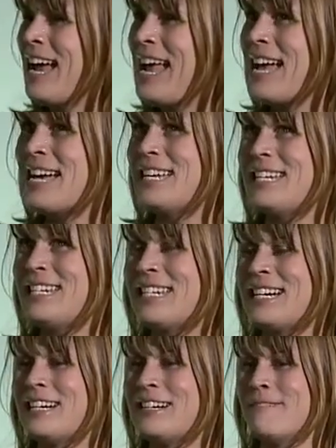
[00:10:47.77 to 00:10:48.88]
And
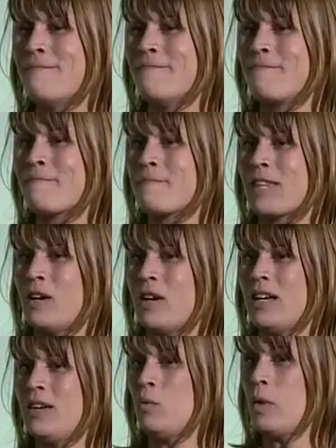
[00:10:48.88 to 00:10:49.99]
um,
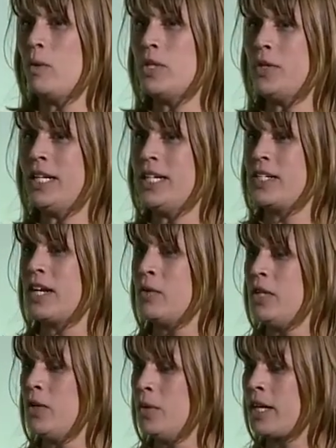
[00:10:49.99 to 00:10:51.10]
what we're doing is, I,
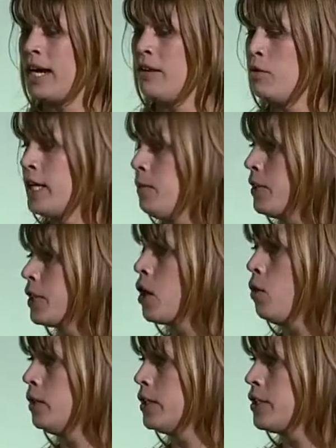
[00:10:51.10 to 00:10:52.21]
you know, we're kind of working with the
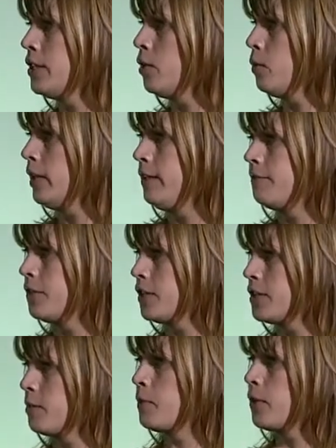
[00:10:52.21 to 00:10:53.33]
coalition of the willing
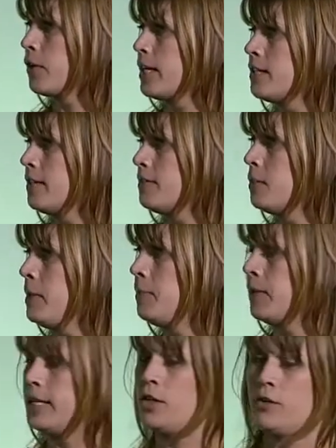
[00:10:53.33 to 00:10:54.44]
first, the progressives, the people
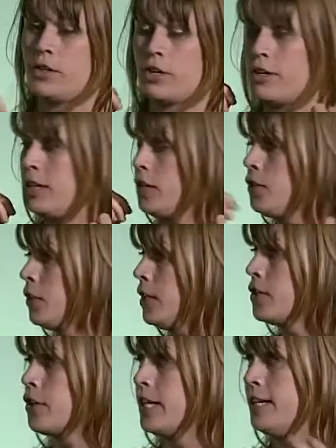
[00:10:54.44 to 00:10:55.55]
I know that are the utilities
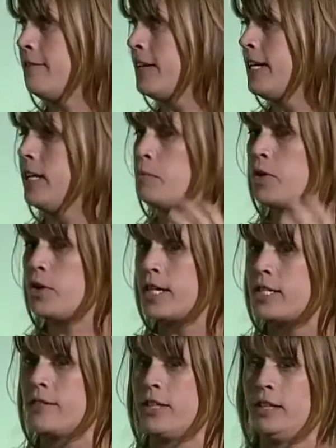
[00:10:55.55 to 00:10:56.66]
that are innovating and
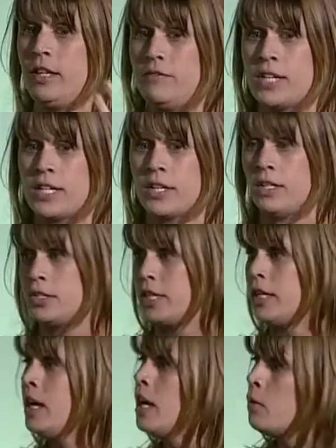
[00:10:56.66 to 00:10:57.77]
progressive and love technology.